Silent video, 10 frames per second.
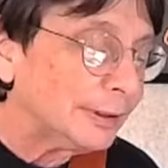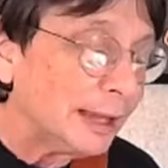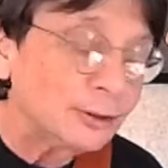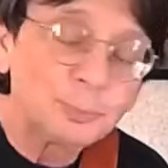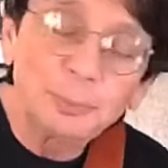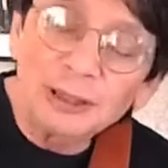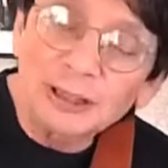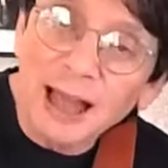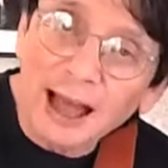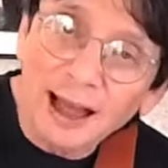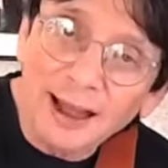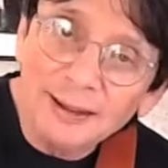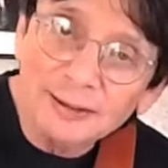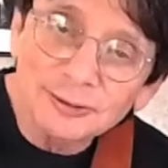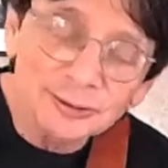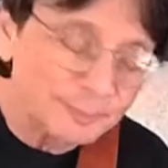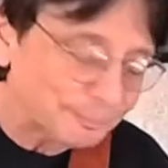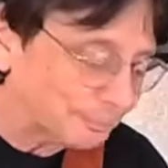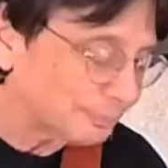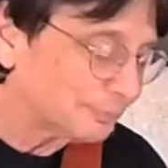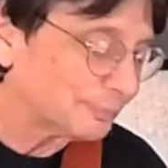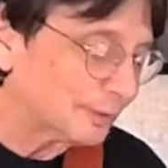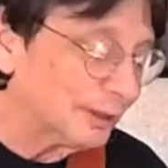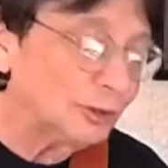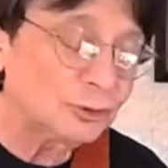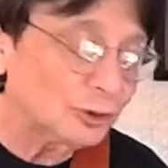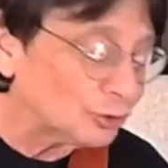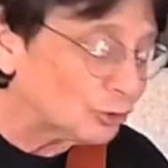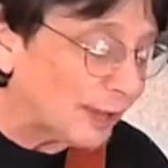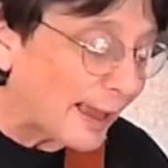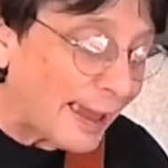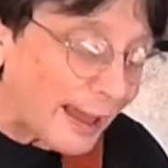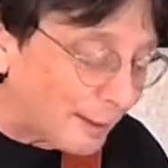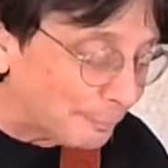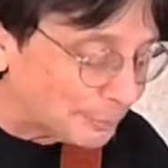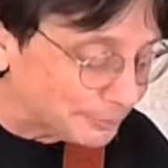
Yes, be kind, it's a snap.